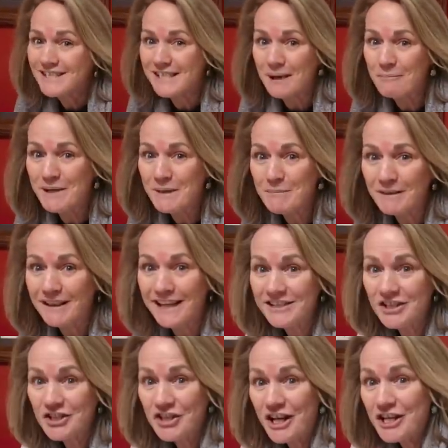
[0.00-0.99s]
Some people
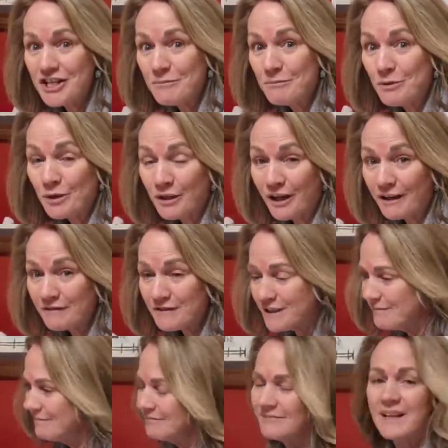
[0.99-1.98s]
like to change them more
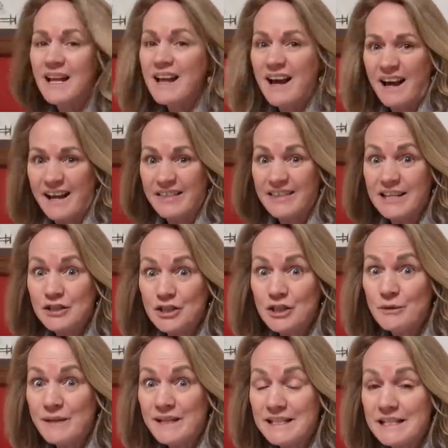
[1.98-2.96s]
often. I think
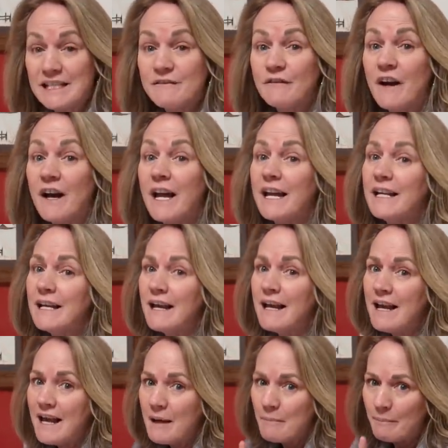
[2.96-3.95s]
two weeks is fine,
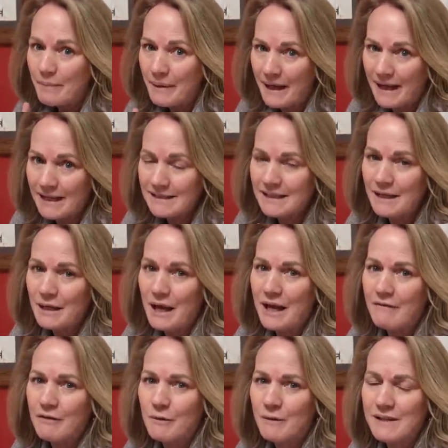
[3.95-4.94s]
but
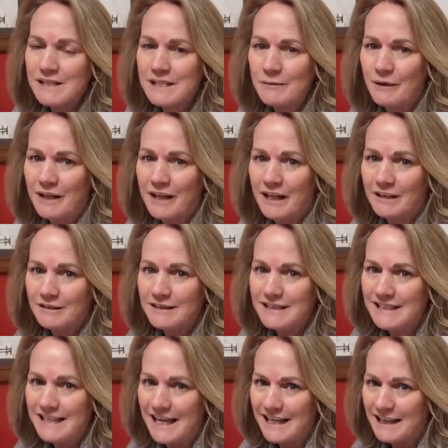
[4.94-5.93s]
every once in a while,
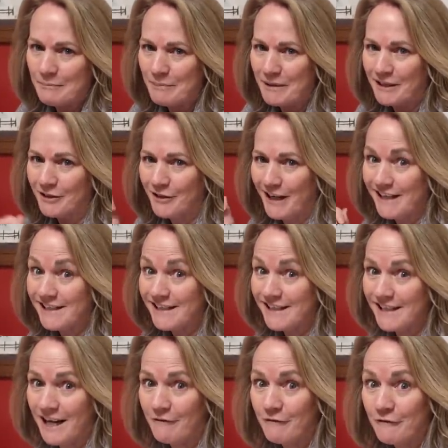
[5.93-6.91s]
I'll take the
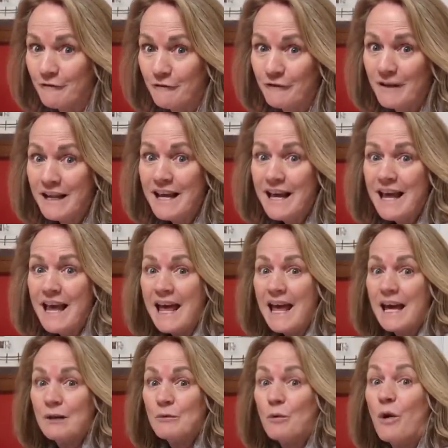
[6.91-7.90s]
pillowcases off and,
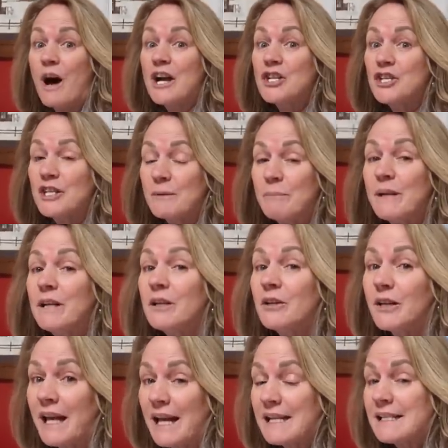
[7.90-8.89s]
and wash the
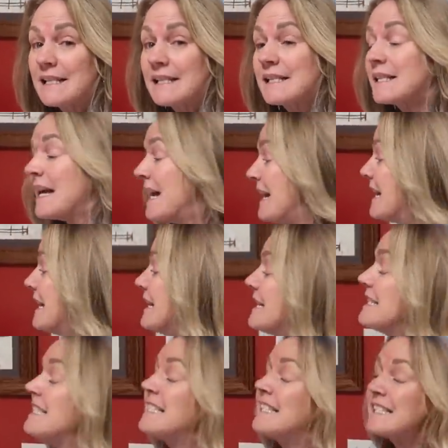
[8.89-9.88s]
pillowcases
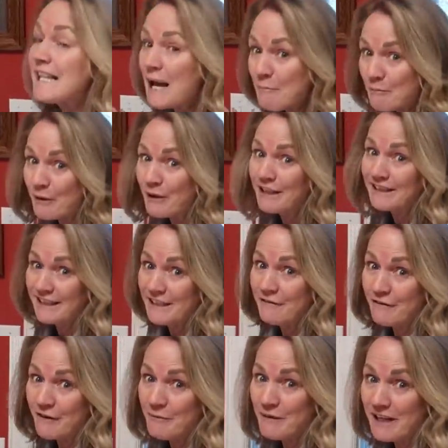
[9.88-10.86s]

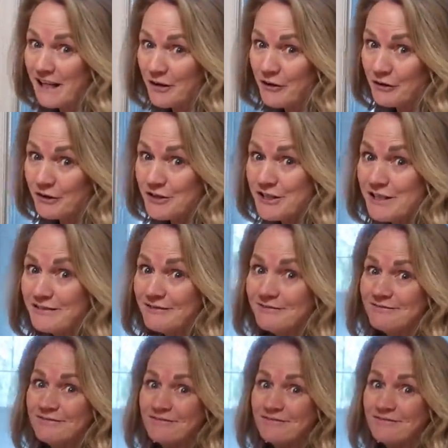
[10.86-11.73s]
separately from the others.